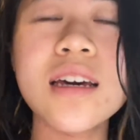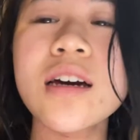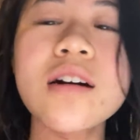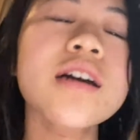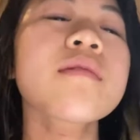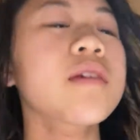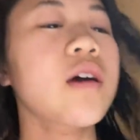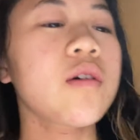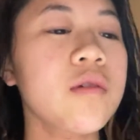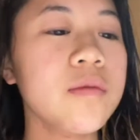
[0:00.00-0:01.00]
Okay,
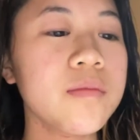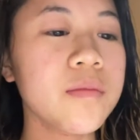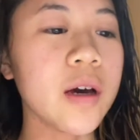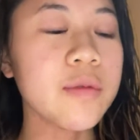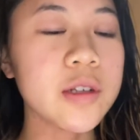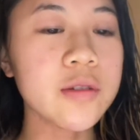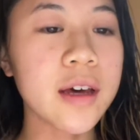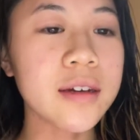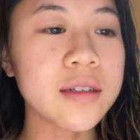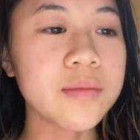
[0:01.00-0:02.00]
I'm gonna do
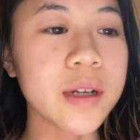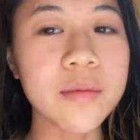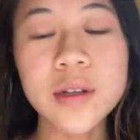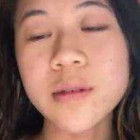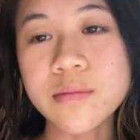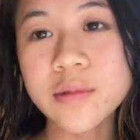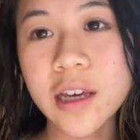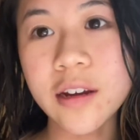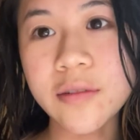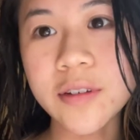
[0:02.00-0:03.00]
that, but I'm gonna
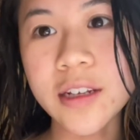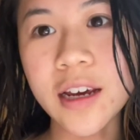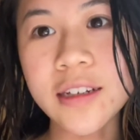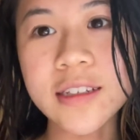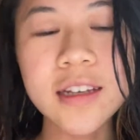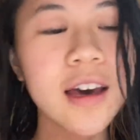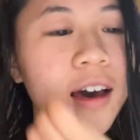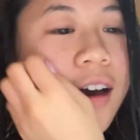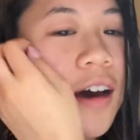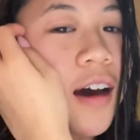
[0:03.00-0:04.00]
sign off for the night.
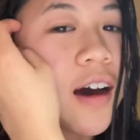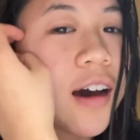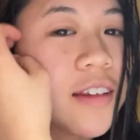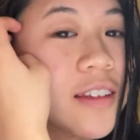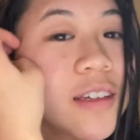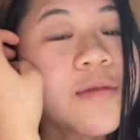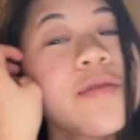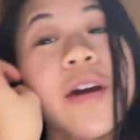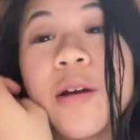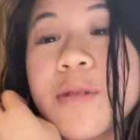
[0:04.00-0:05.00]
This was a
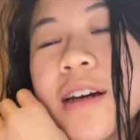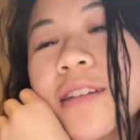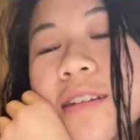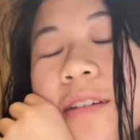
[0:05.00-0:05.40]
very productive